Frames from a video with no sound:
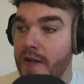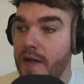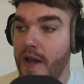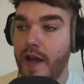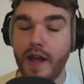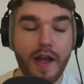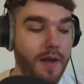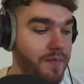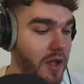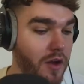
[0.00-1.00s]

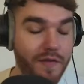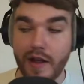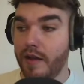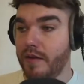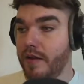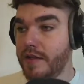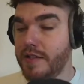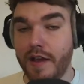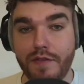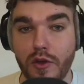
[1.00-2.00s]
Hopefully, I need to
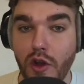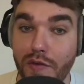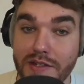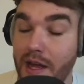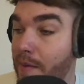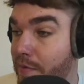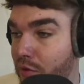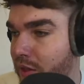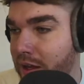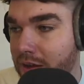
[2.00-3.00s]
get a few coffees down me
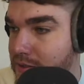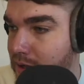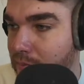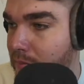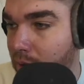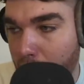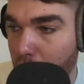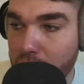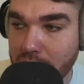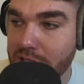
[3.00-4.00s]
before then because
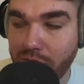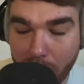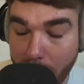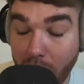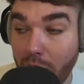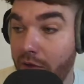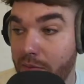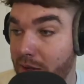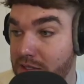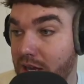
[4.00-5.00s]
apologies if I'm a bit all over the
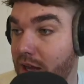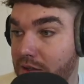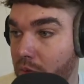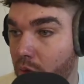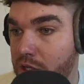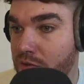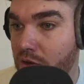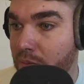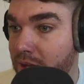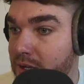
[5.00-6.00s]
place today. I don't know what is wrong with me.